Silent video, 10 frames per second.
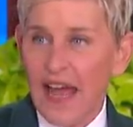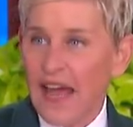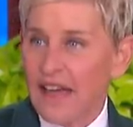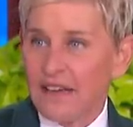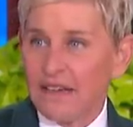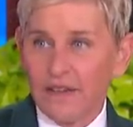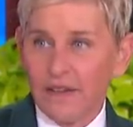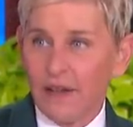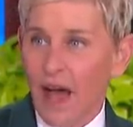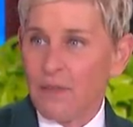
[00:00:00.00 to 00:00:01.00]
and
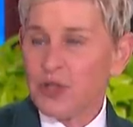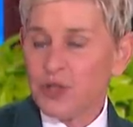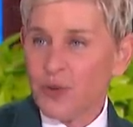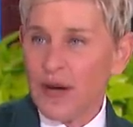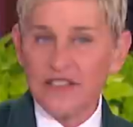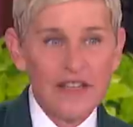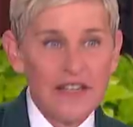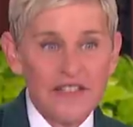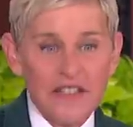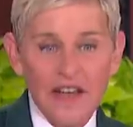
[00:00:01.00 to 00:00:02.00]
I'm sure,
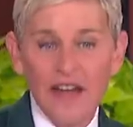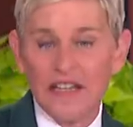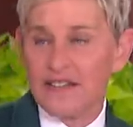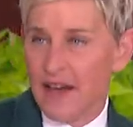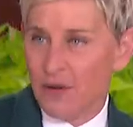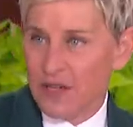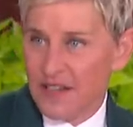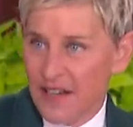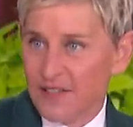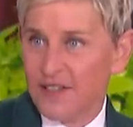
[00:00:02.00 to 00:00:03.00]
and it's a tiny town in
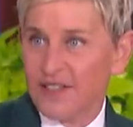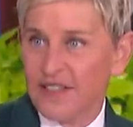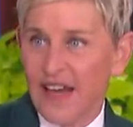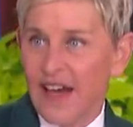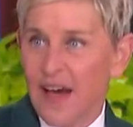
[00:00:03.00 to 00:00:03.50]
Texas.